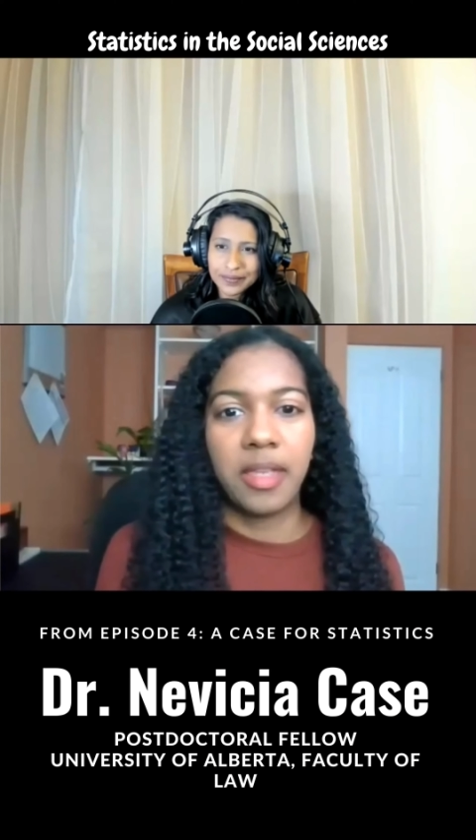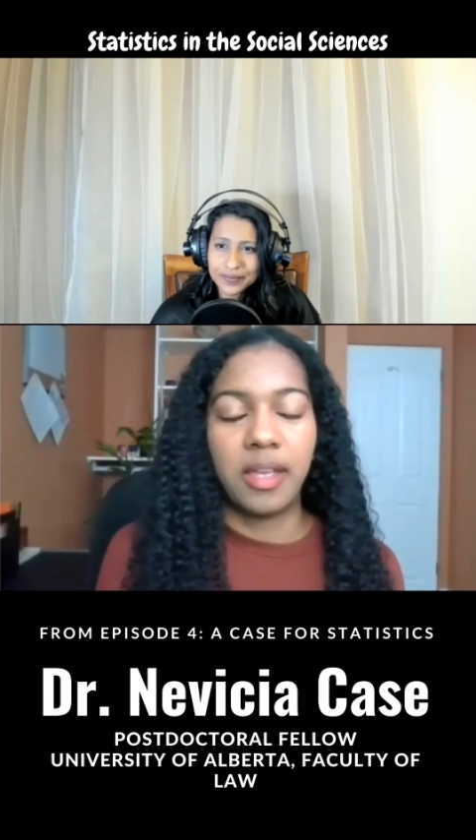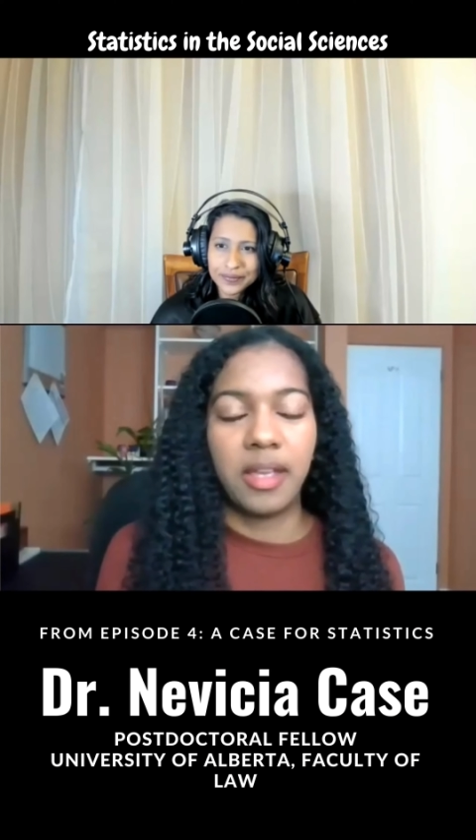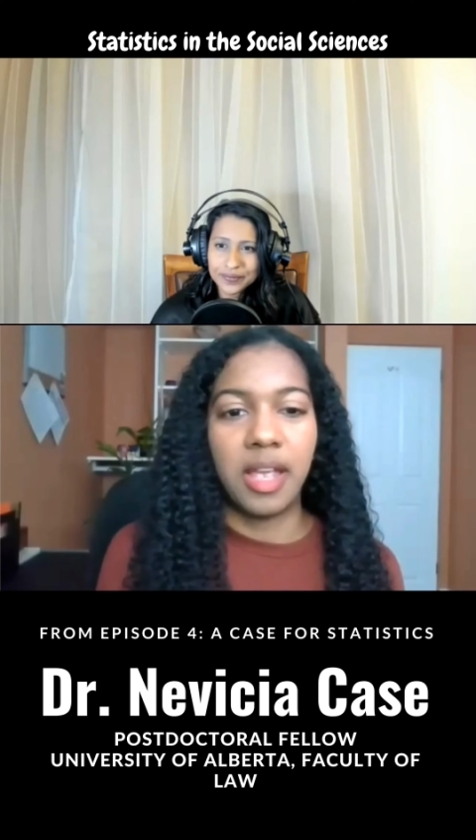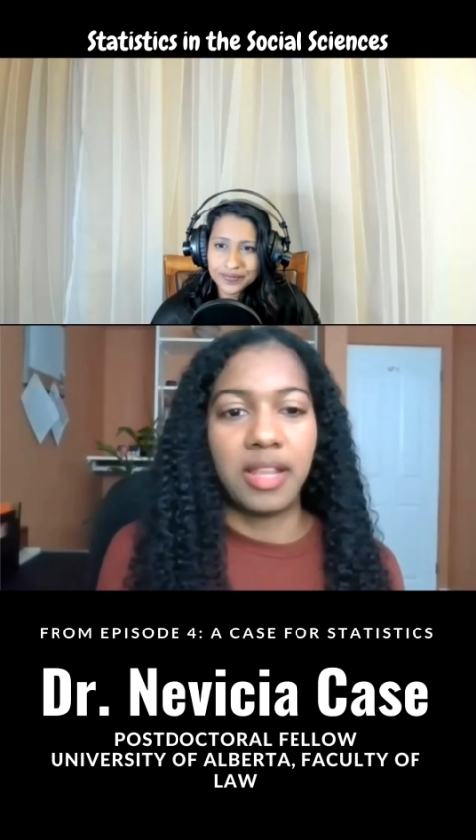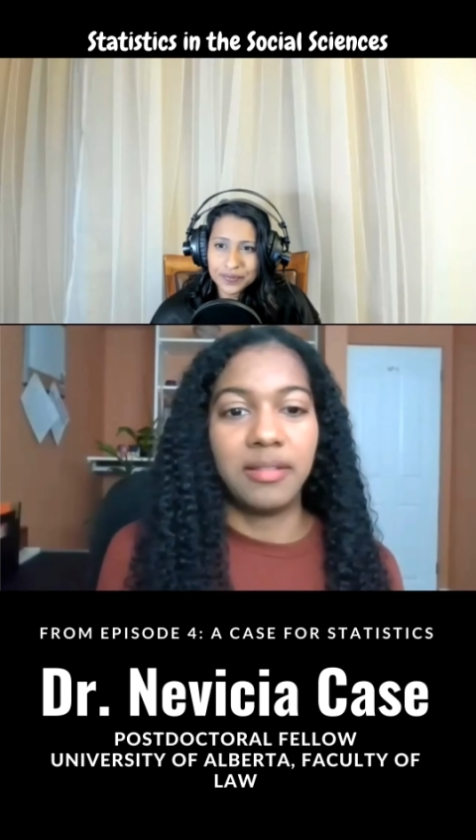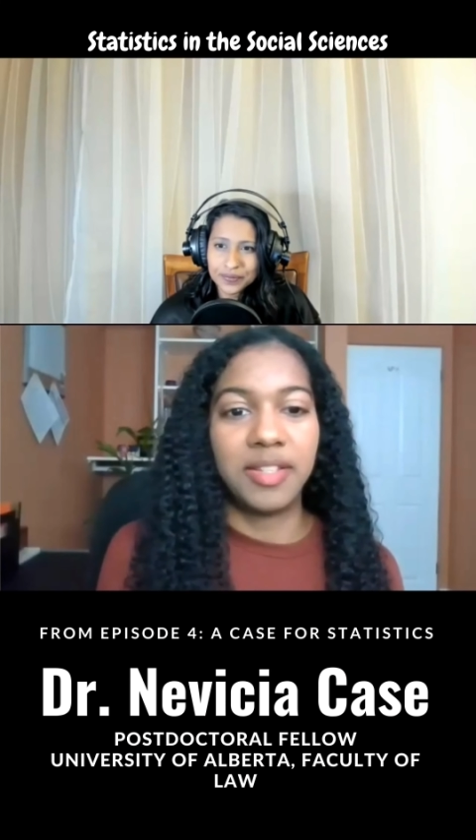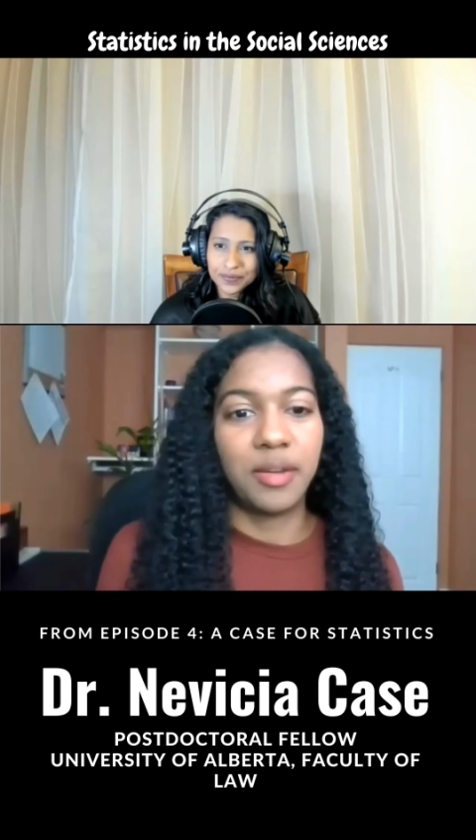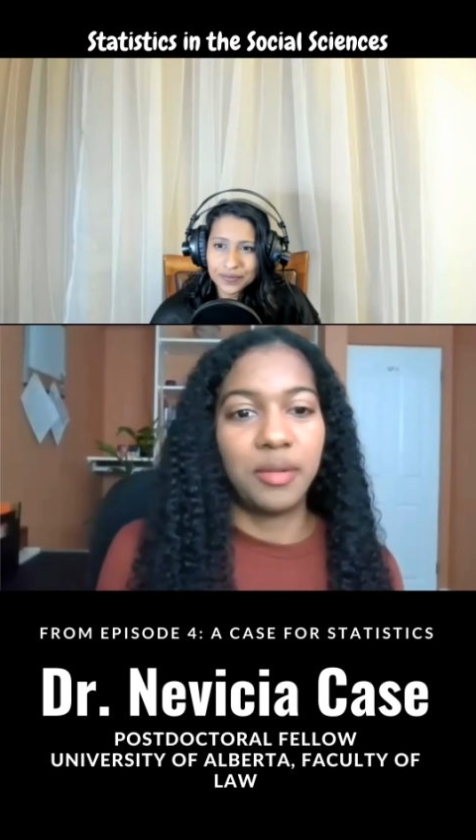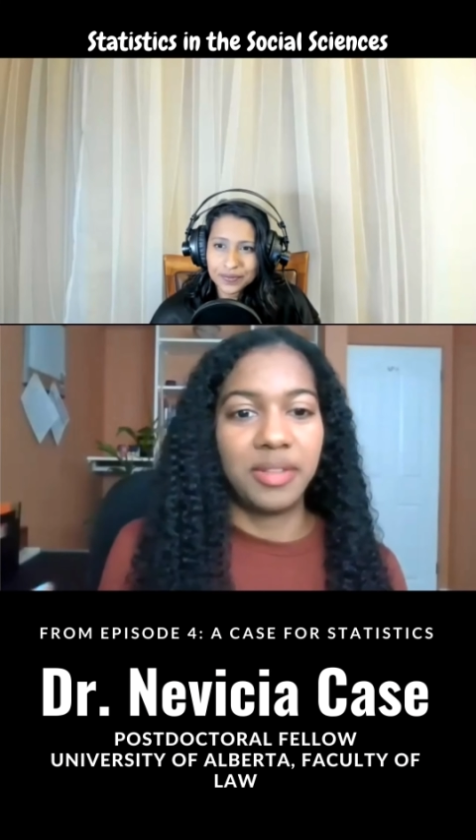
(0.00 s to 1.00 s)
And
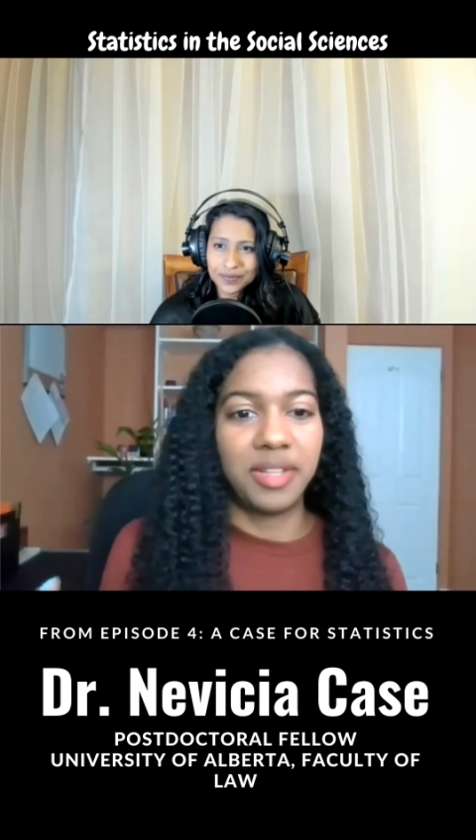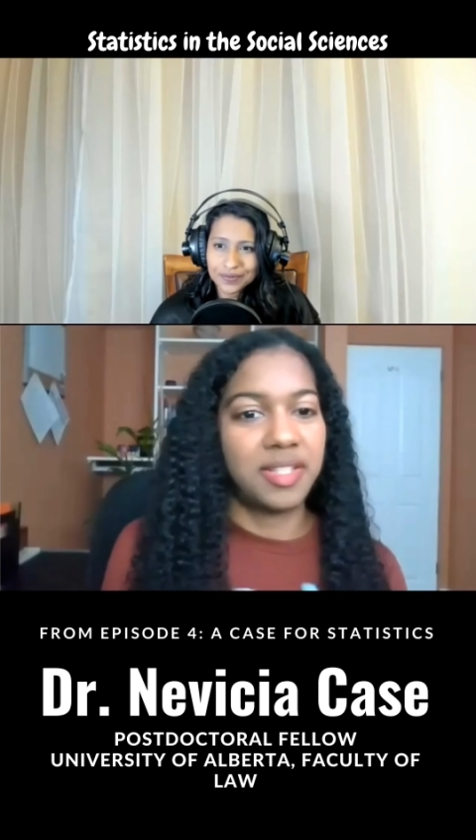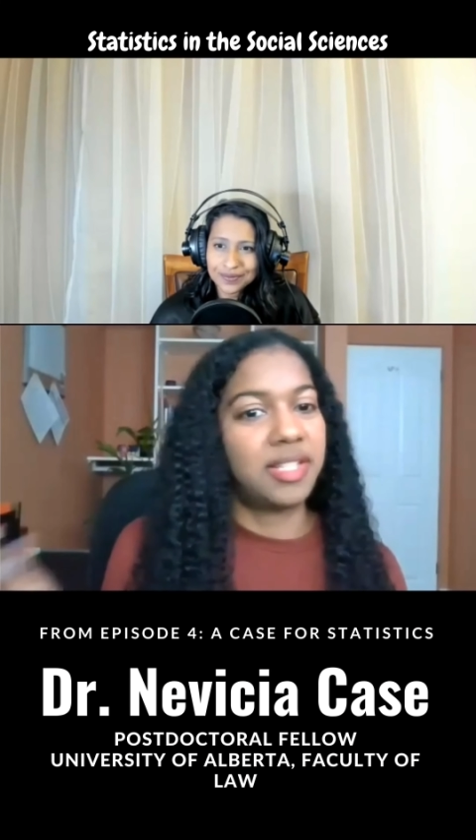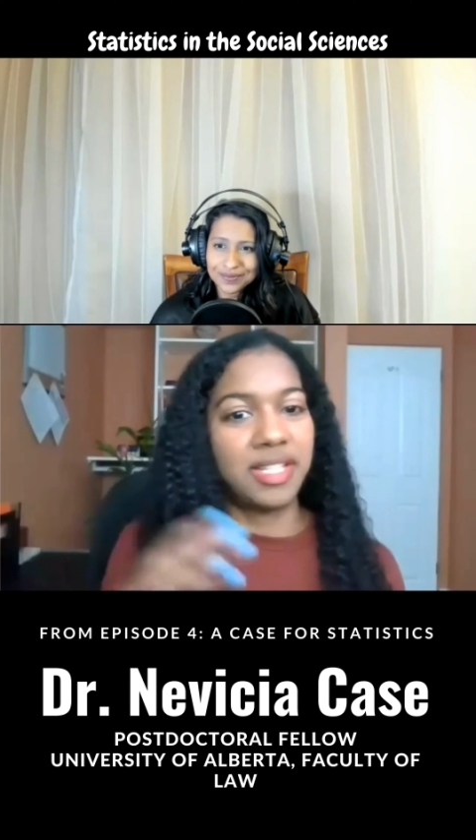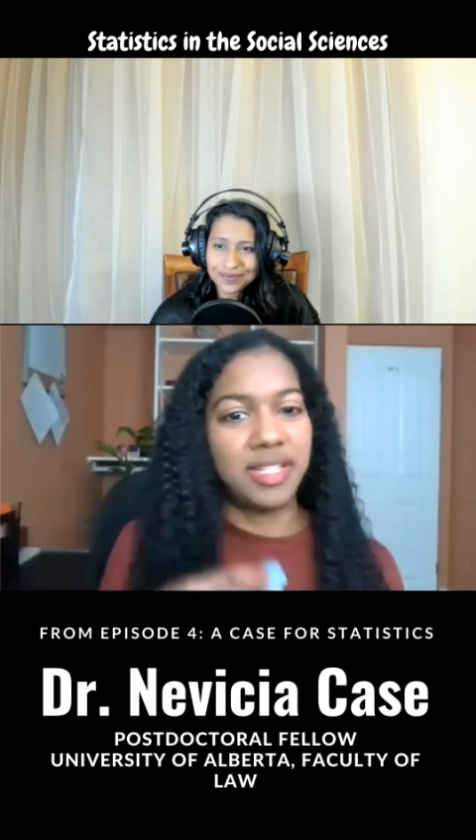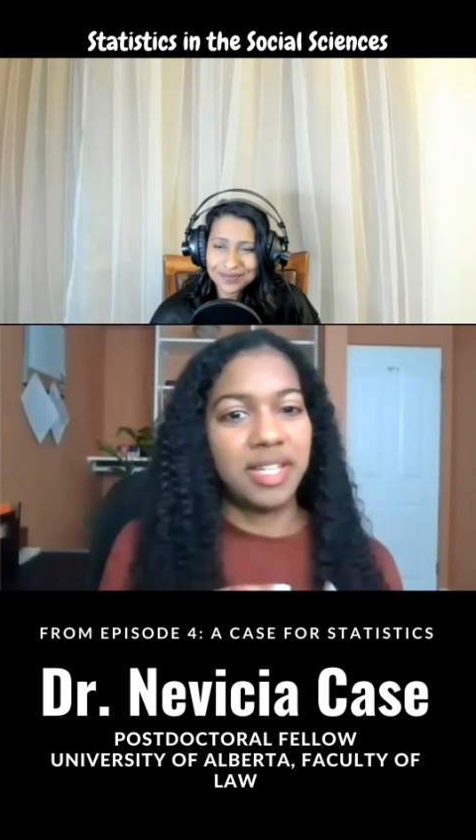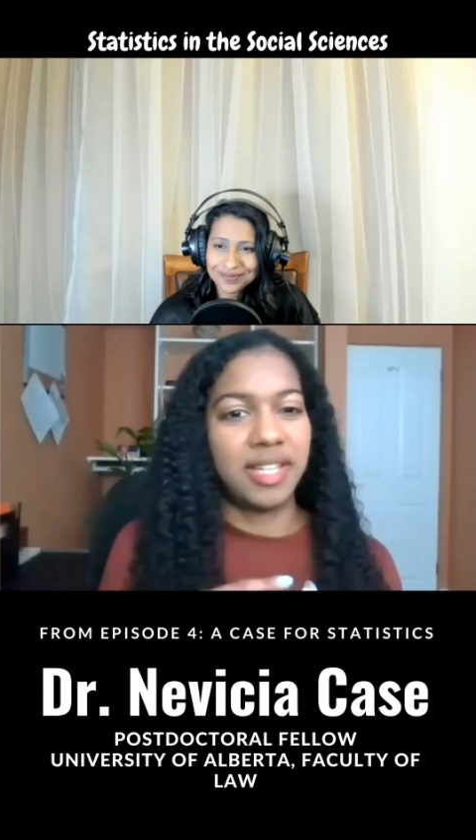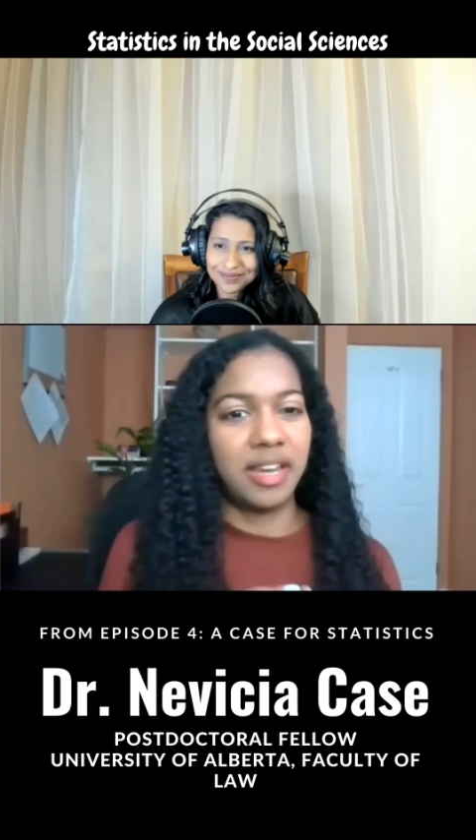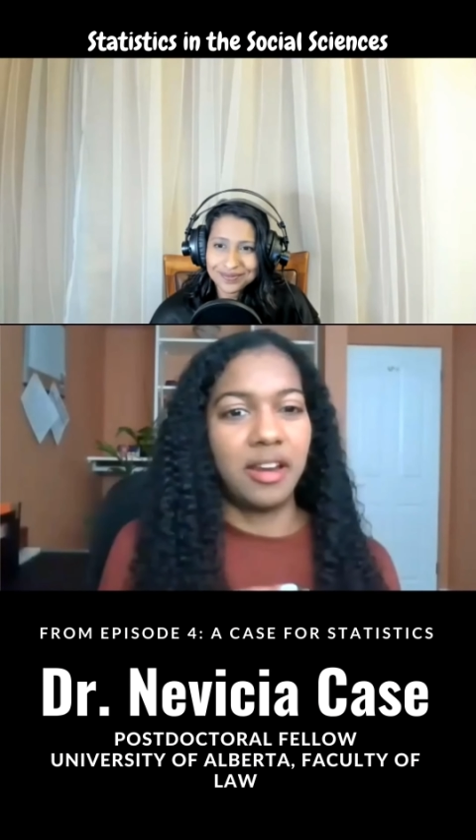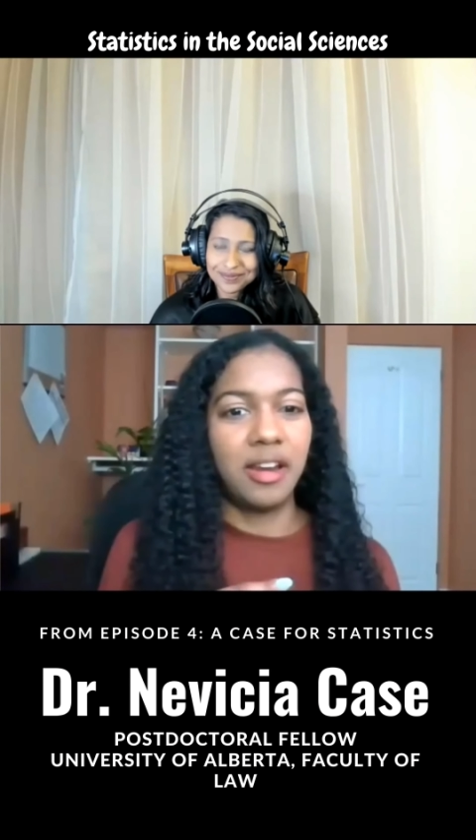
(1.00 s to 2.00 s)
so the statistics
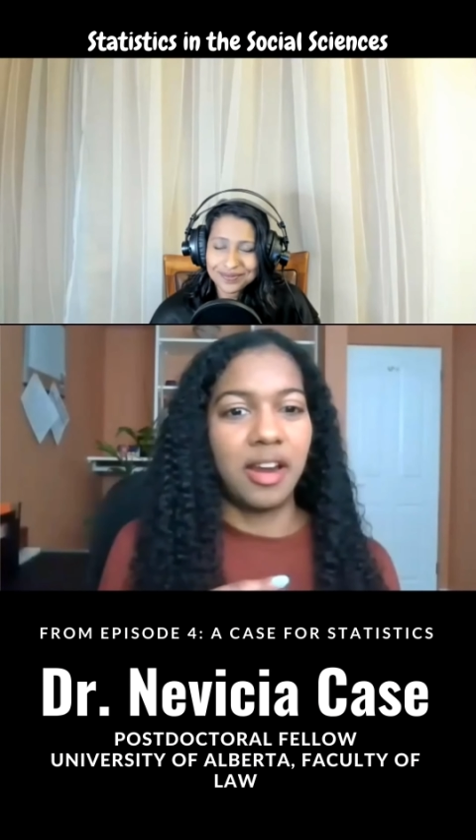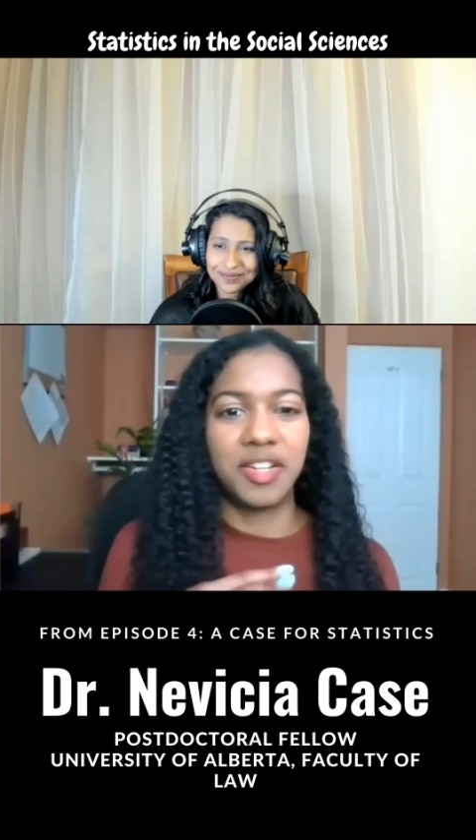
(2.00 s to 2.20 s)
here are